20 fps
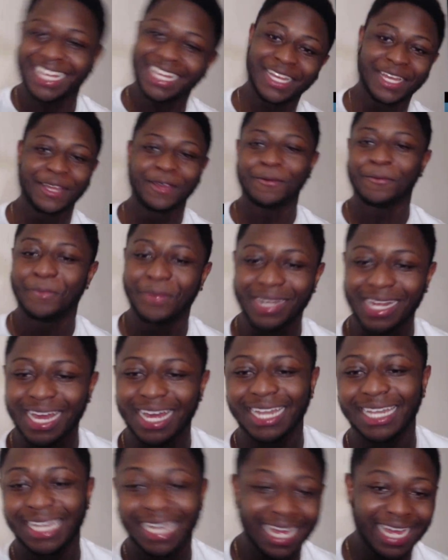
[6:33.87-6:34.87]
Hey. But
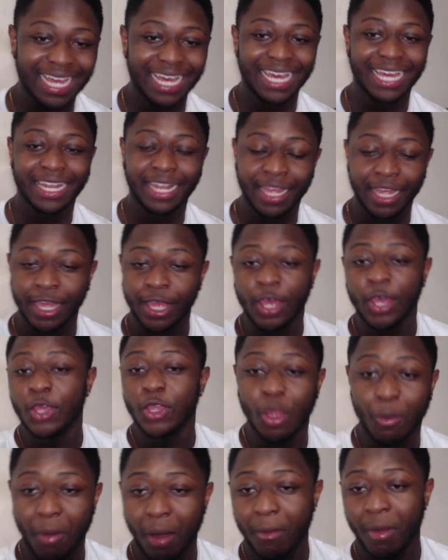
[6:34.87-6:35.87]
I lie.
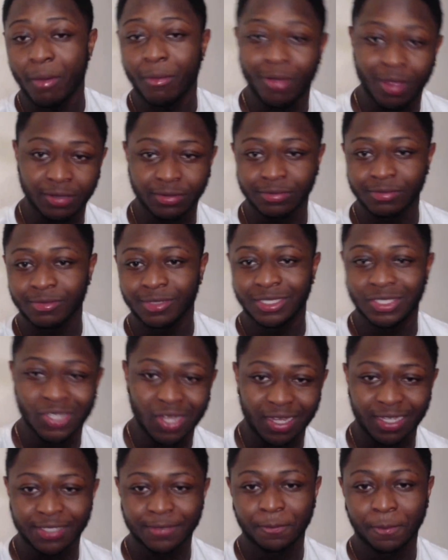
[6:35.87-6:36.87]
Yo, my mama only
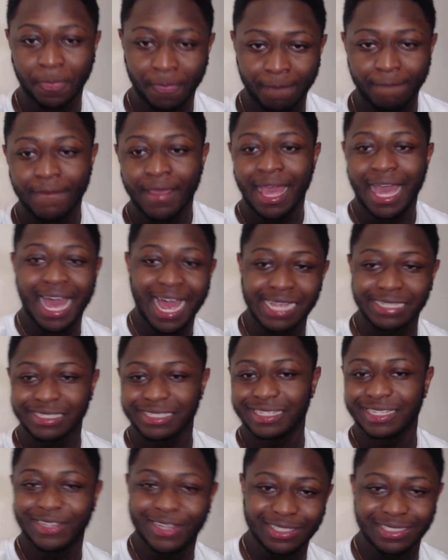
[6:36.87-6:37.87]
talking. I just
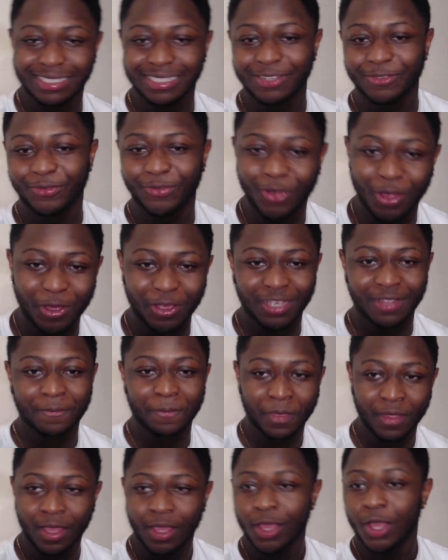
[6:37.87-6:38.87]
did other than flogging.
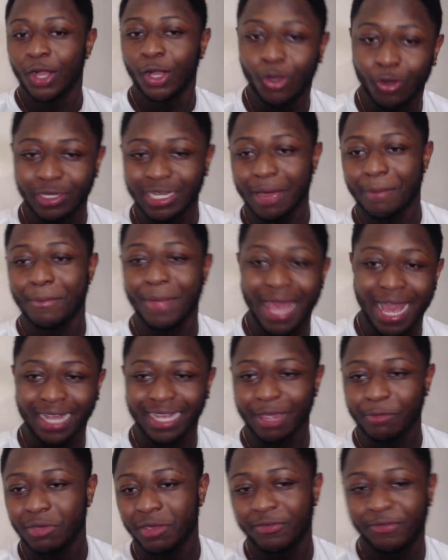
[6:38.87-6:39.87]
Call that
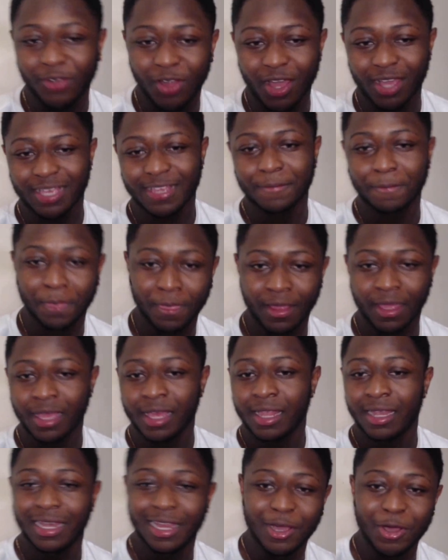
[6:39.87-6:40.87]
back and be flocking.
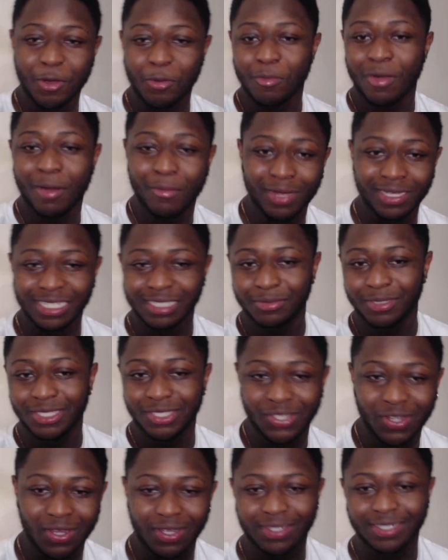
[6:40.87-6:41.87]
Little mama just be
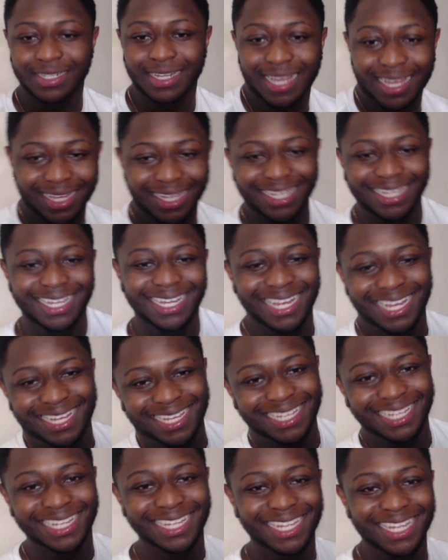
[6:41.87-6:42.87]
talking. Hey,
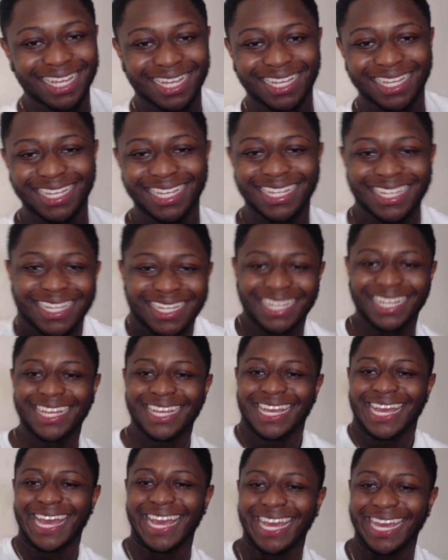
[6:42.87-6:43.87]
hey, hey,
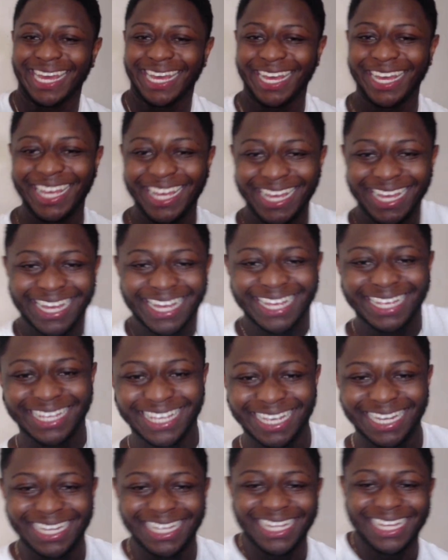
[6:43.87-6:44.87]
hey.
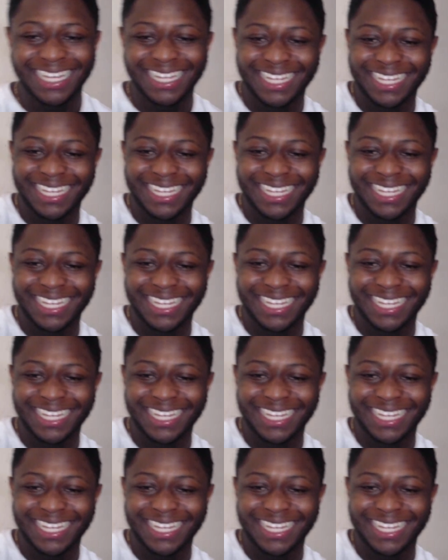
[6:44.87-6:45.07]
Kill it.